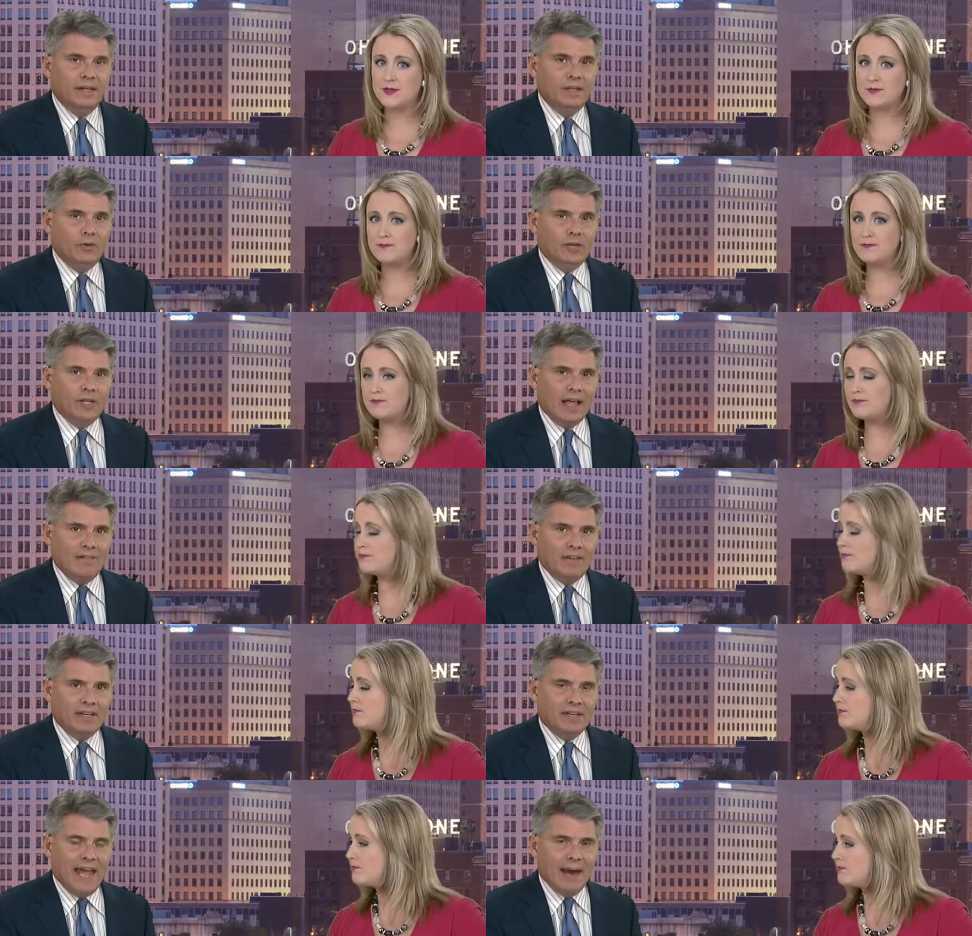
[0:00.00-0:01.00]
Speaker 1: New at
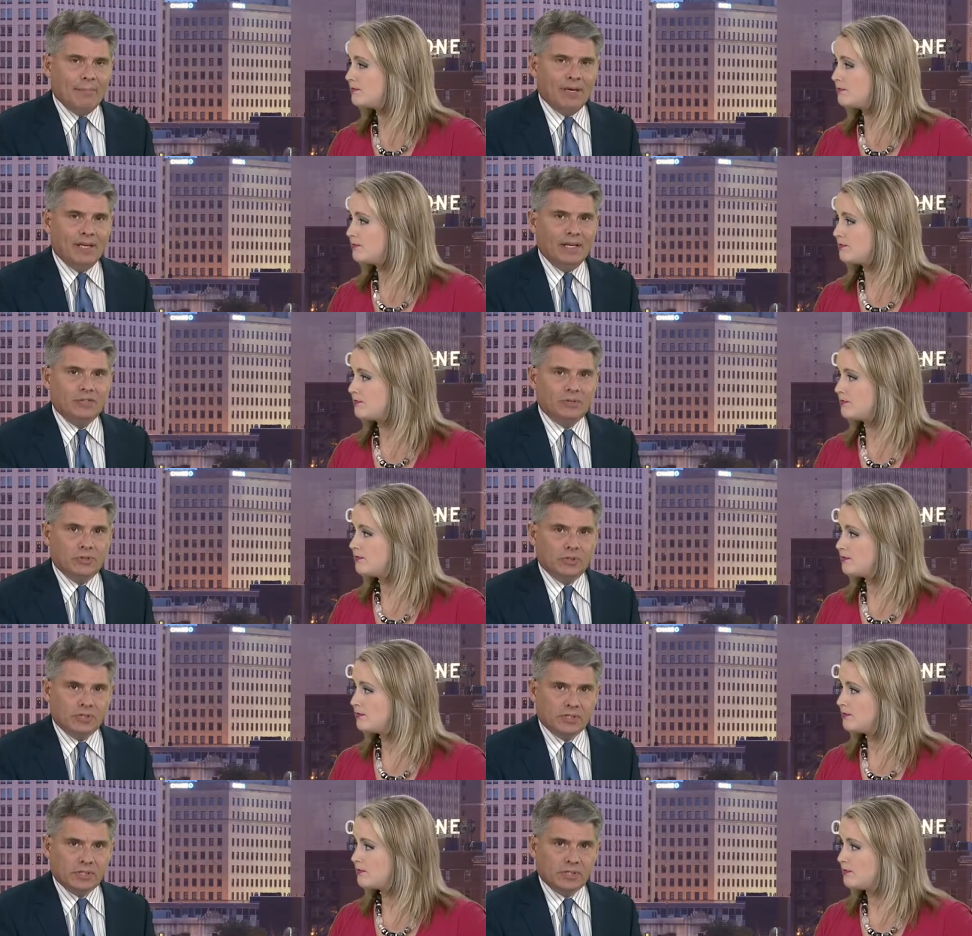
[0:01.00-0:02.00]
11, Cameron
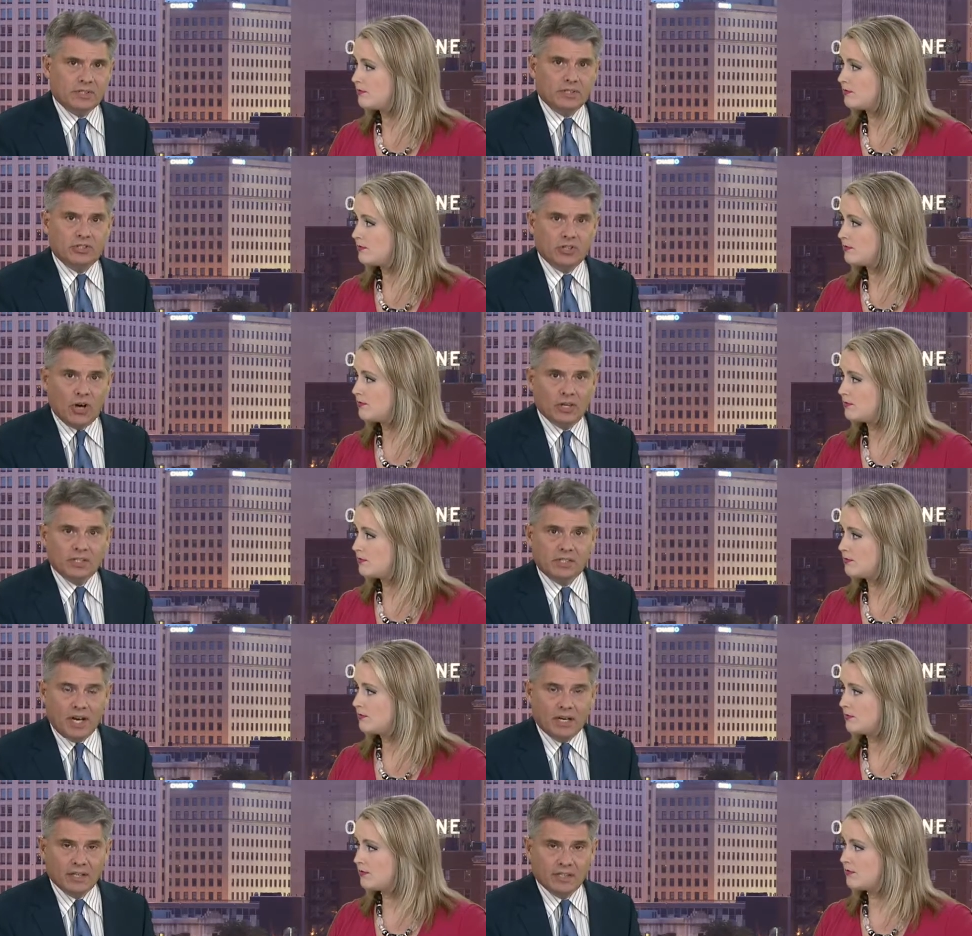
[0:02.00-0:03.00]
introduces us to Shauna's
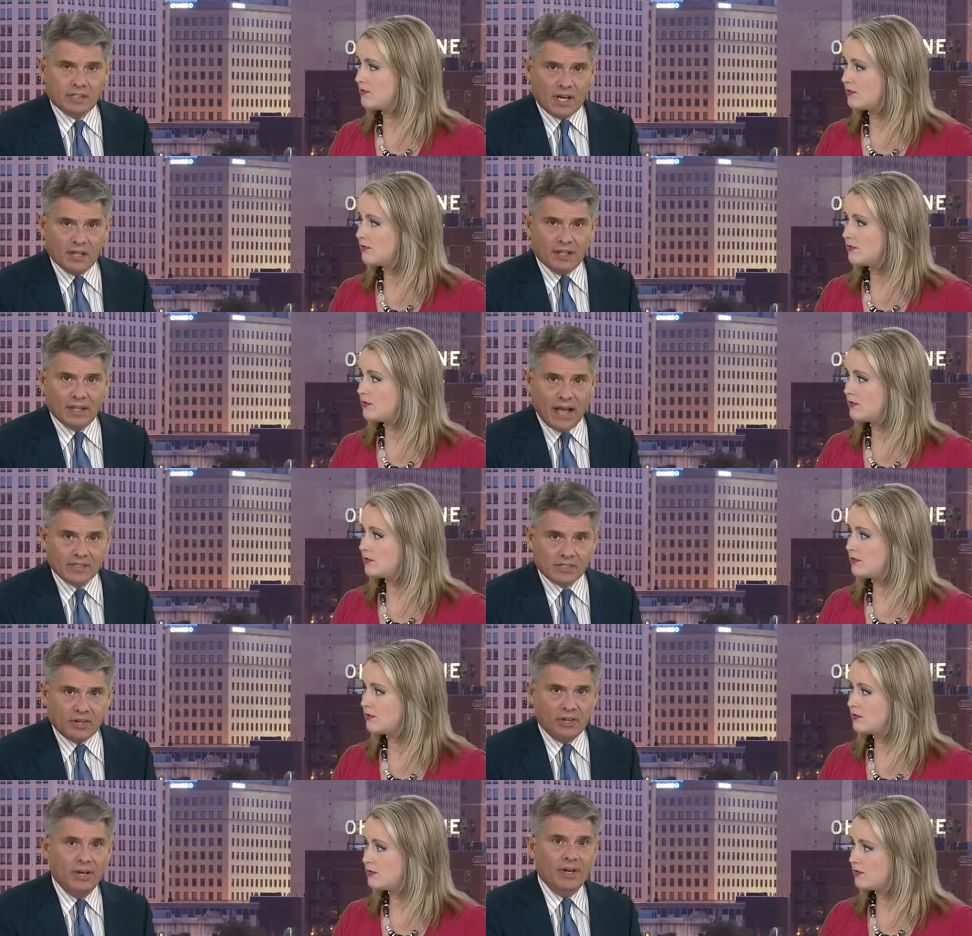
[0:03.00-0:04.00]
youngest son,
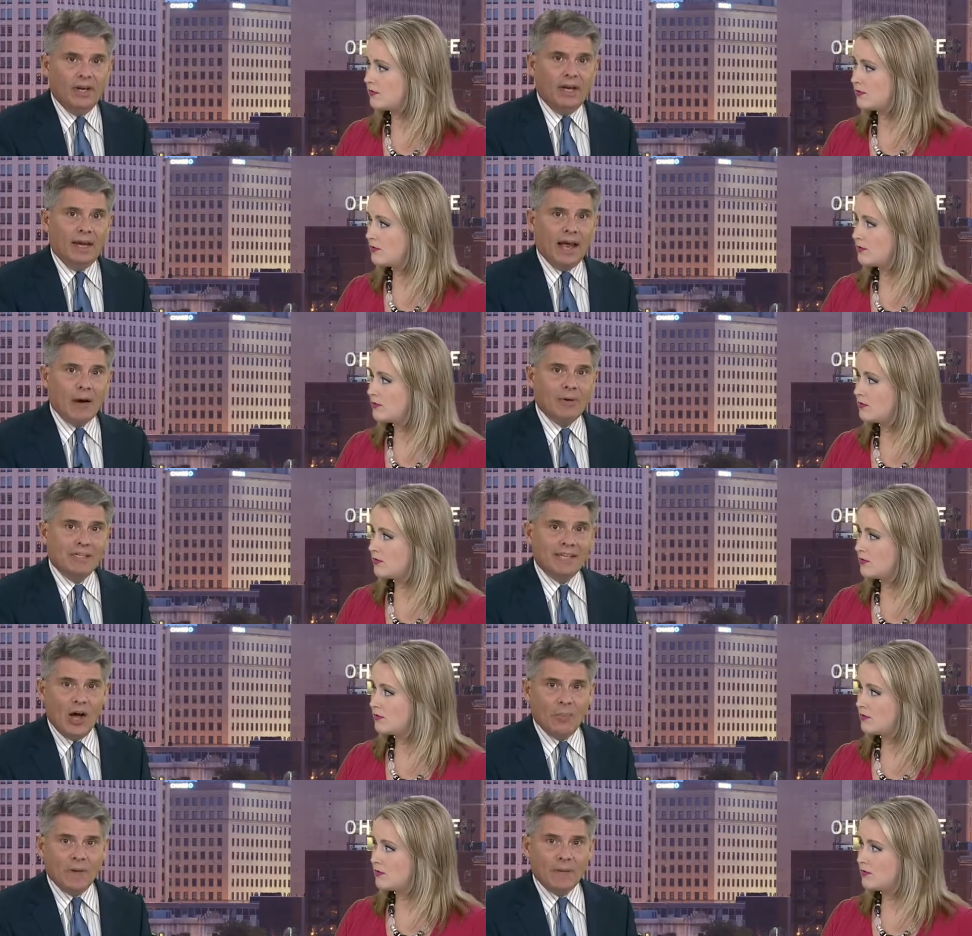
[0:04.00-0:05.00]
Lester, and how he's
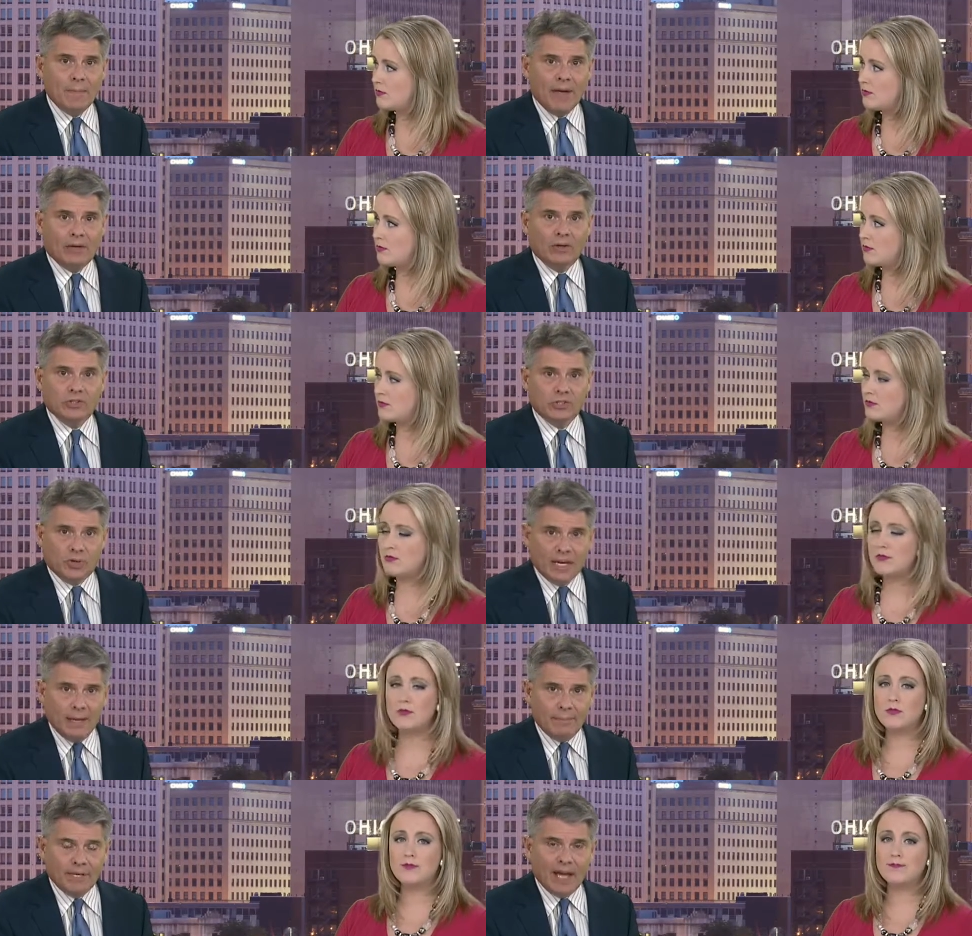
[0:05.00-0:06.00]
helping make her
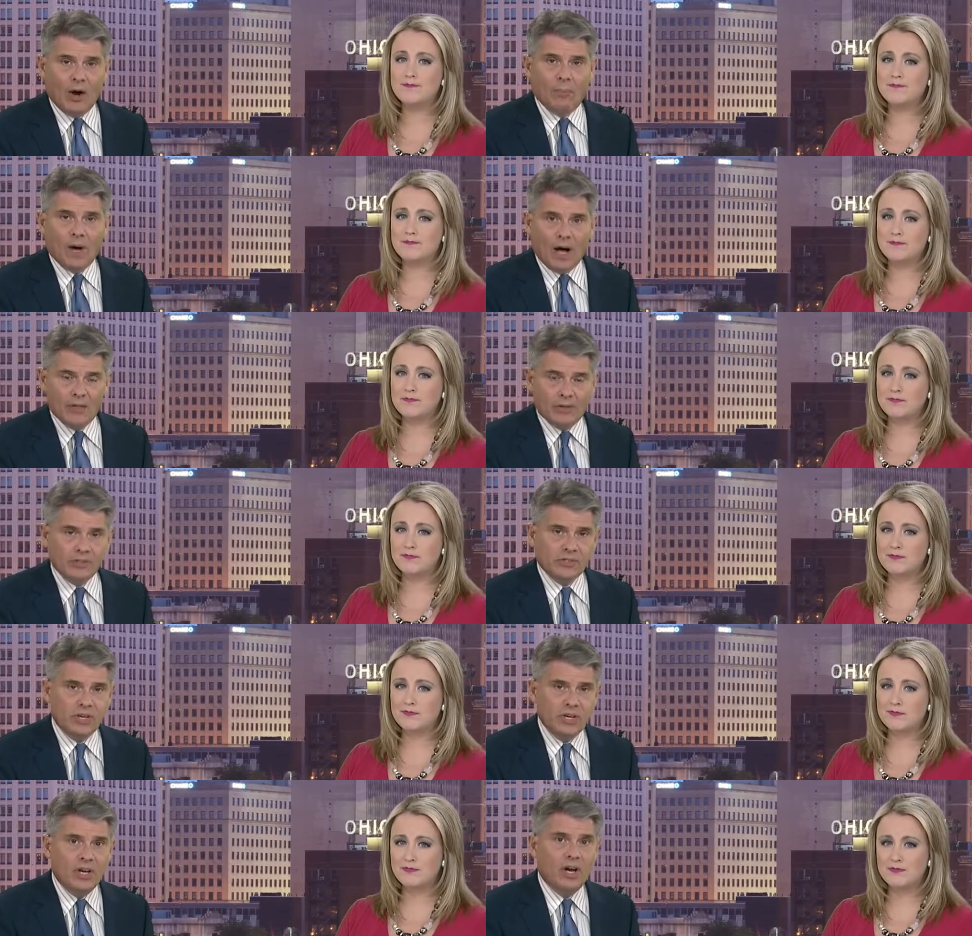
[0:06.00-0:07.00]
dream to help others
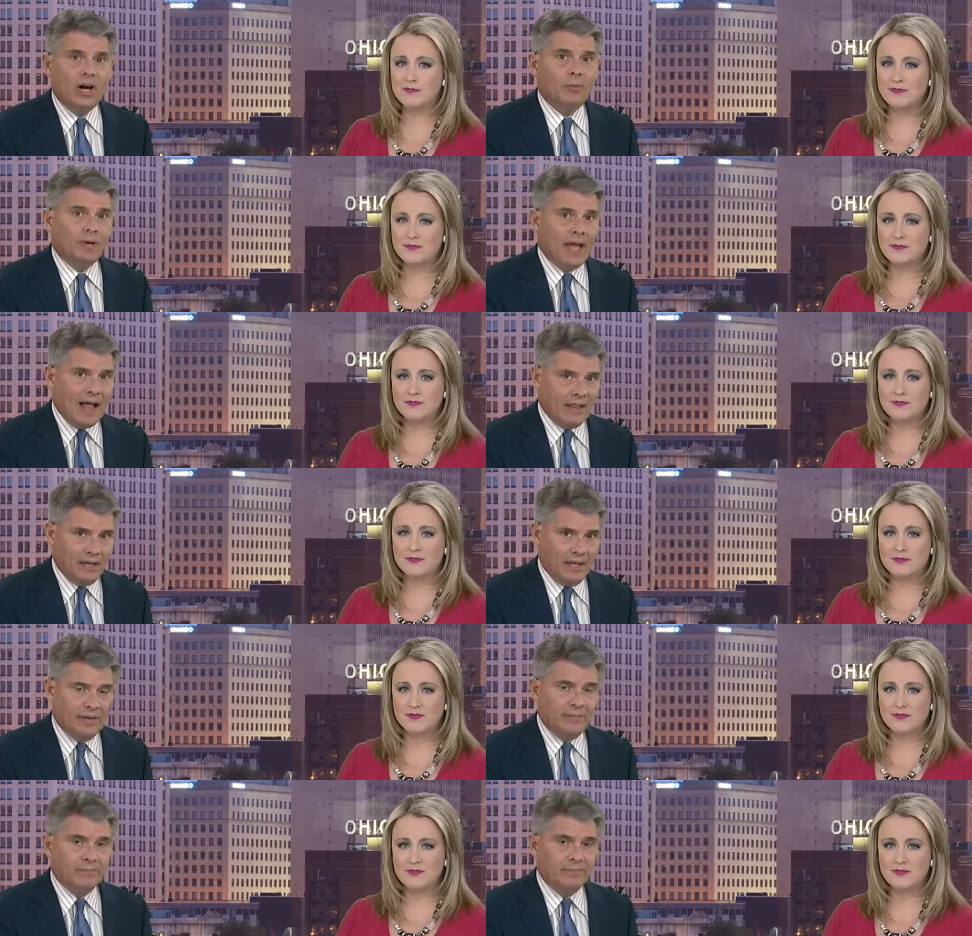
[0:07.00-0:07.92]
a reality.